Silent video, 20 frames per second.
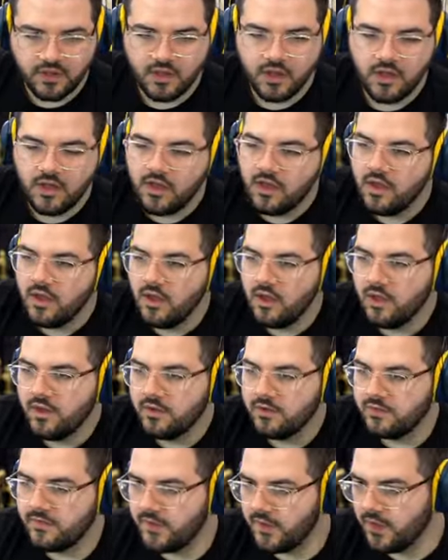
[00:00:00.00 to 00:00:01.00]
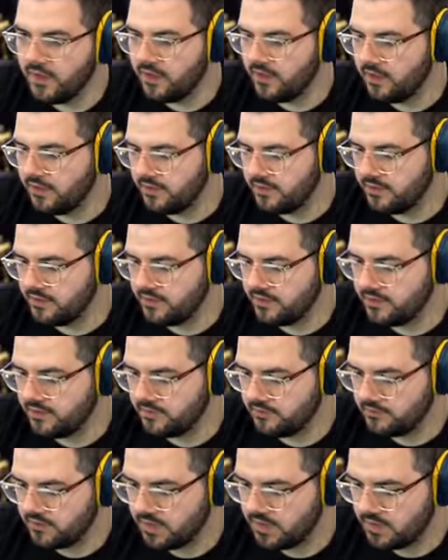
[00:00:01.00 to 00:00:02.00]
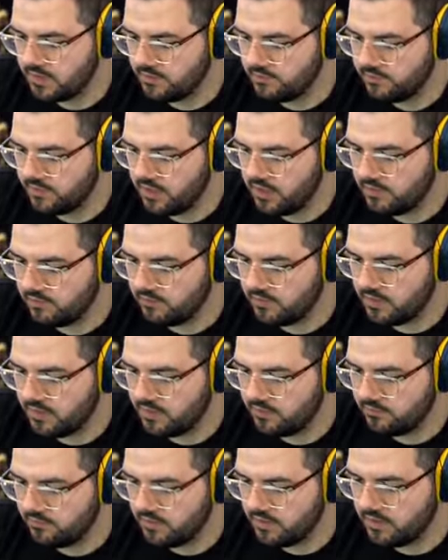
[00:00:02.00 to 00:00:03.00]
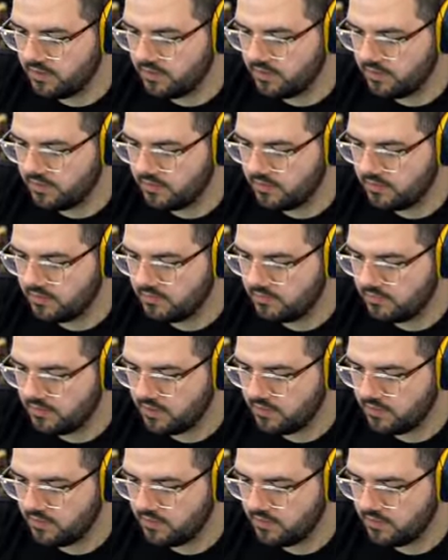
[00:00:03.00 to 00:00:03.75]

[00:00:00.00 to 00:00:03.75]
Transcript: Oh. The golden chest of doom.